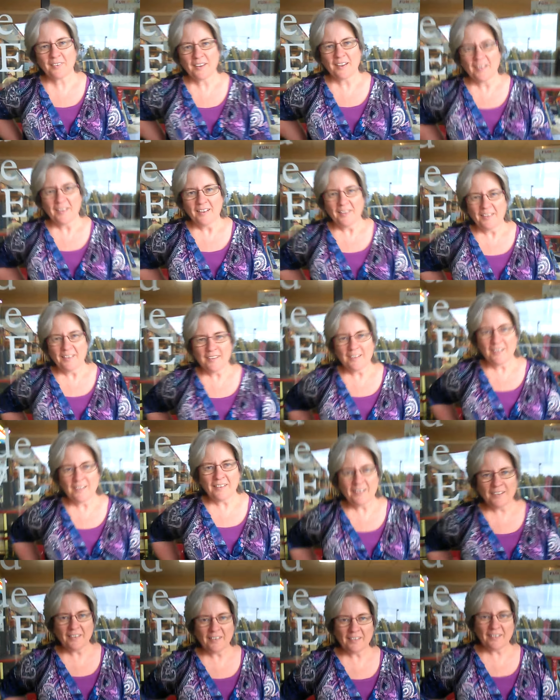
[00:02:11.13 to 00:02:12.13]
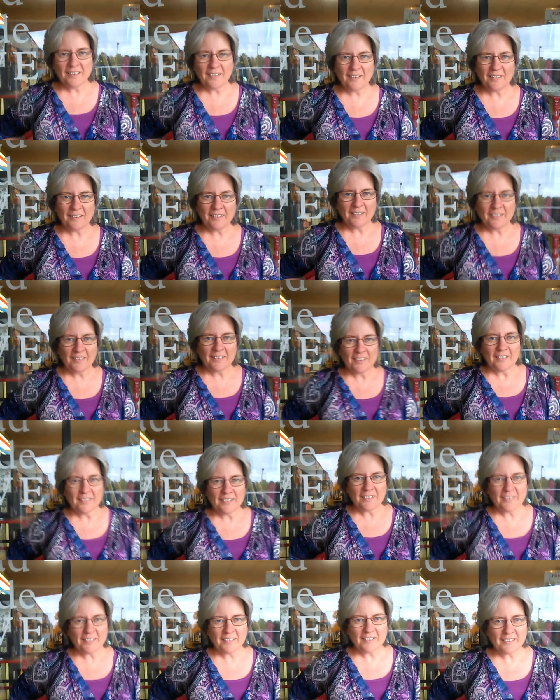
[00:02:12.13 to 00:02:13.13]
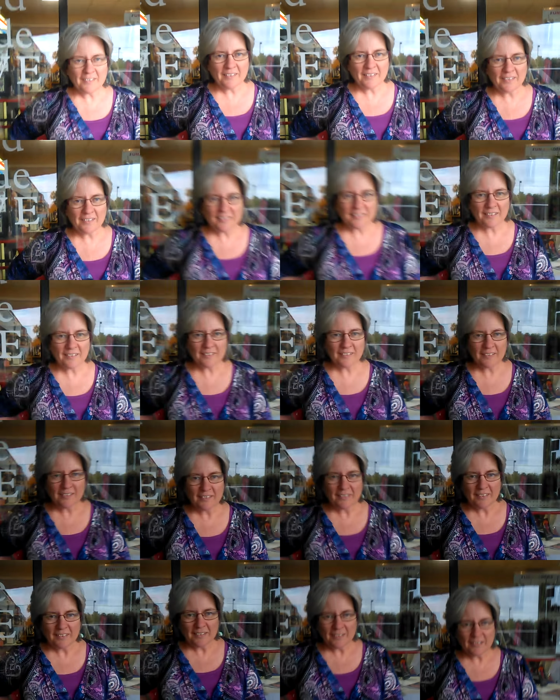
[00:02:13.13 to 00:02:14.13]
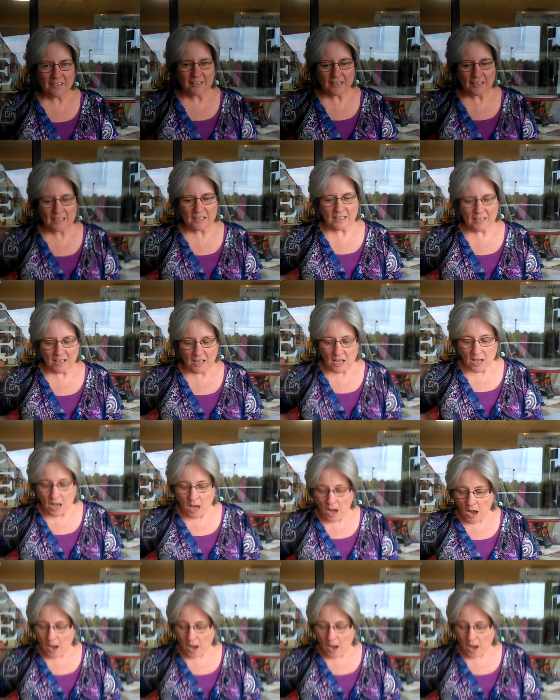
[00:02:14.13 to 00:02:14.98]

And up till now, you're still writing. How many total books do you have?